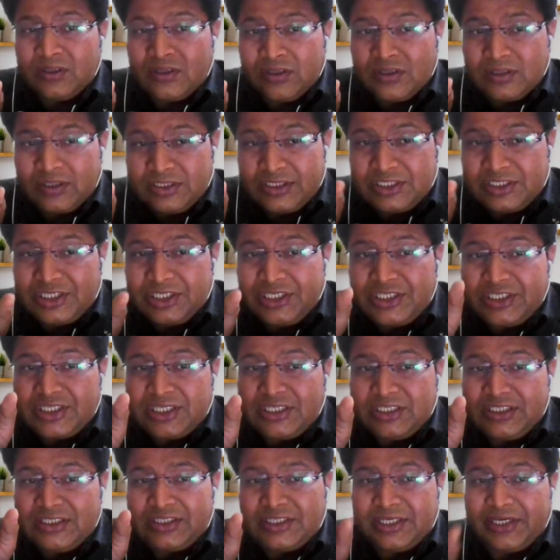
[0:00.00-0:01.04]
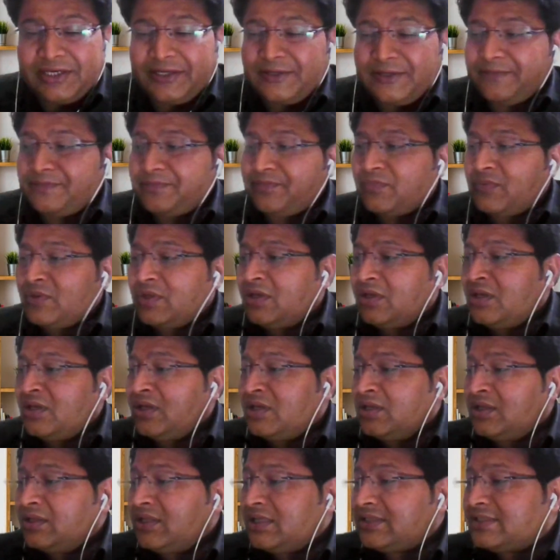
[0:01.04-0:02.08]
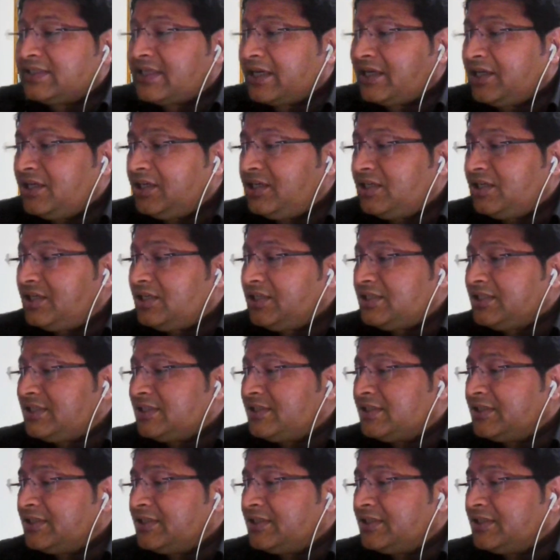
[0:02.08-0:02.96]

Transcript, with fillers: Restriction is there. The second is